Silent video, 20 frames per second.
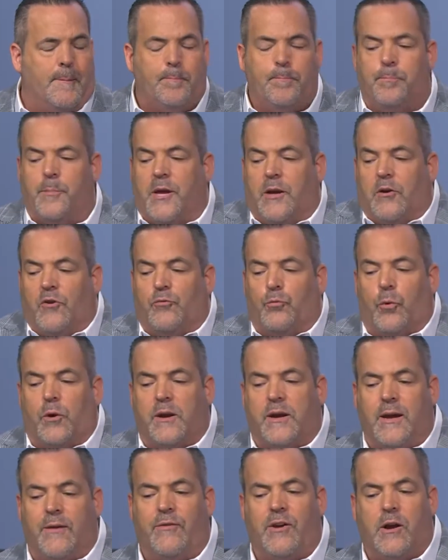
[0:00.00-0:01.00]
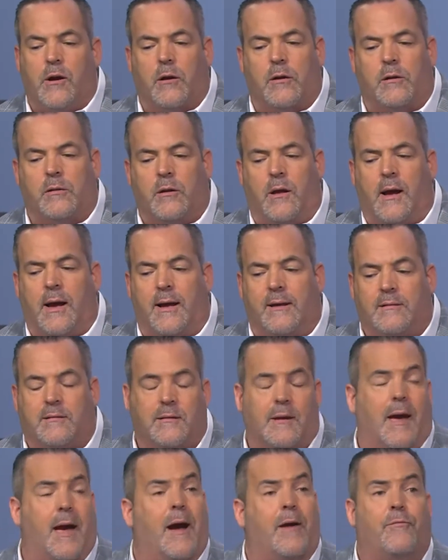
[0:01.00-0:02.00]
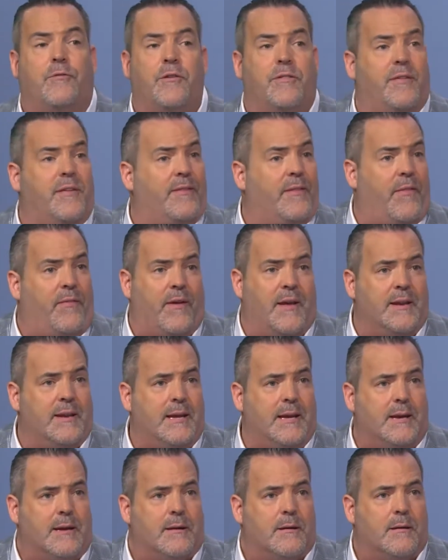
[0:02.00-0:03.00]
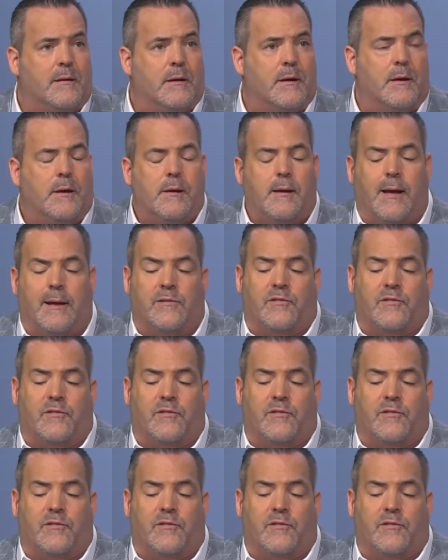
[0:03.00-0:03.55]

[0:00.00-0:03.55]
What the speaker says: because we're giving our clients everything that they need. And